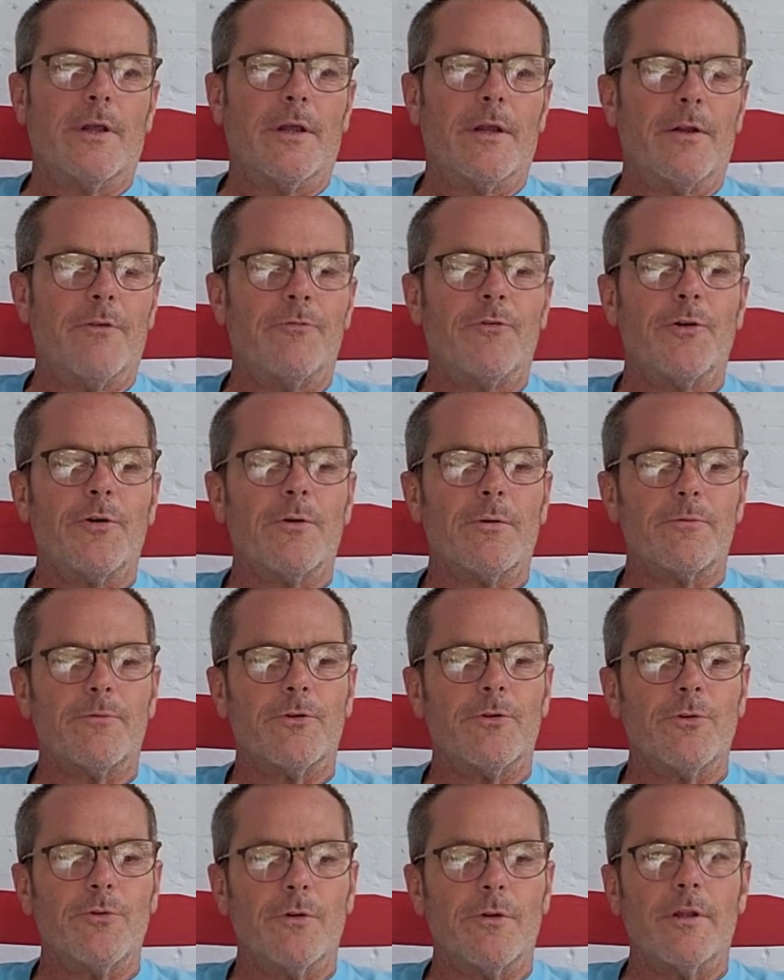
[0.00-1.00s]
And if you're
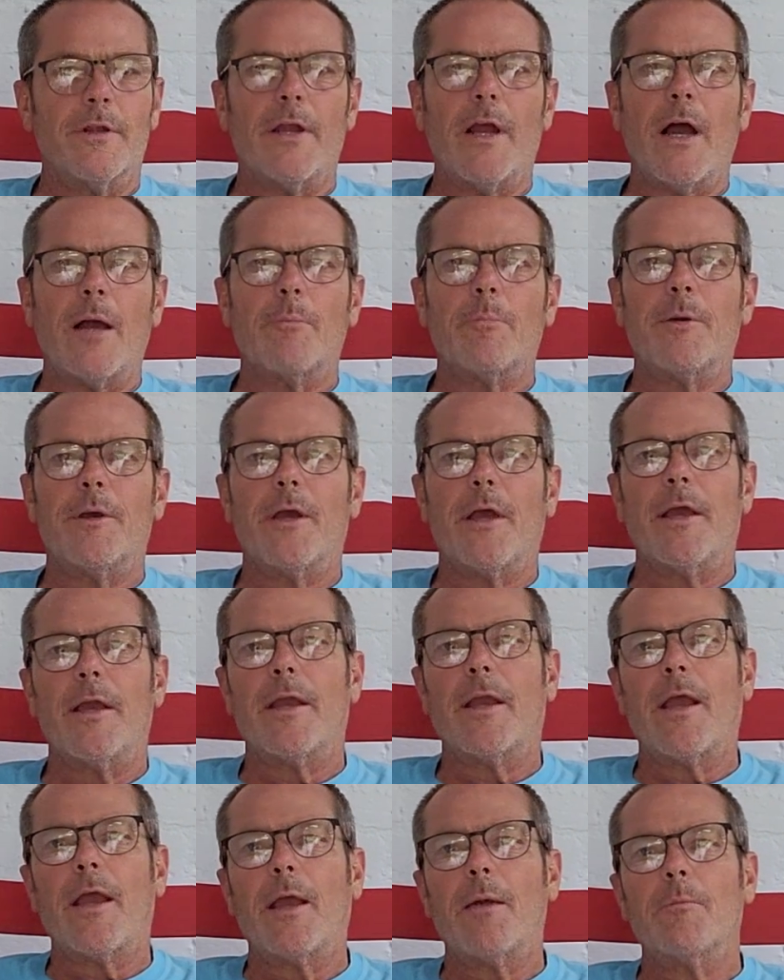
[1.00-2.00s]
new to the
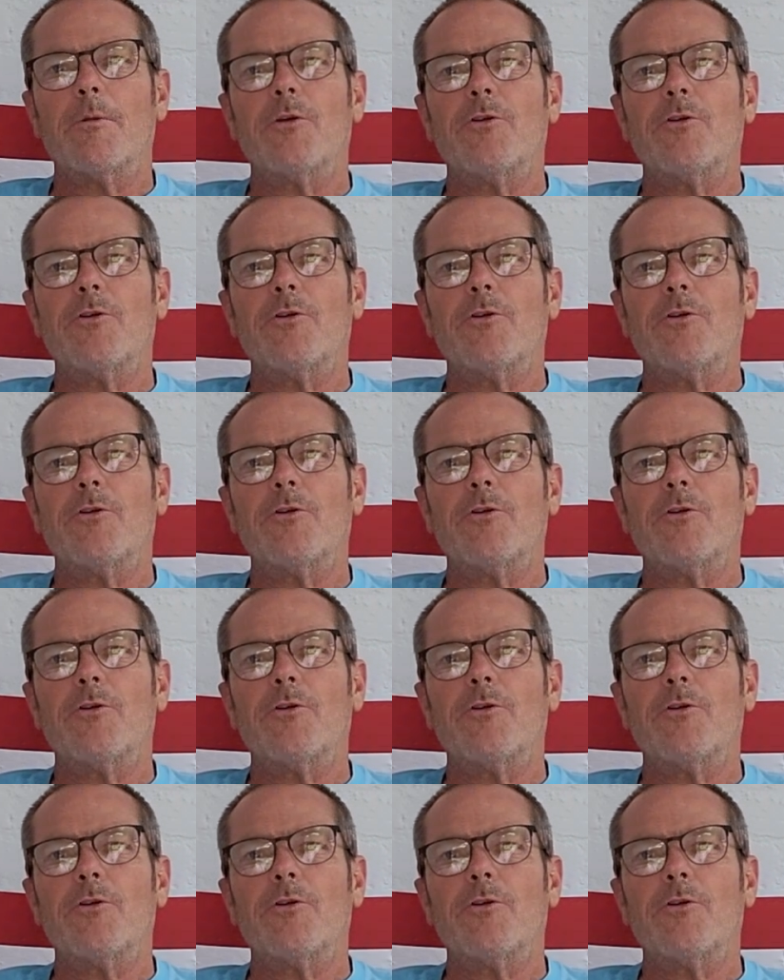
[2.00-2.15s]
IPA game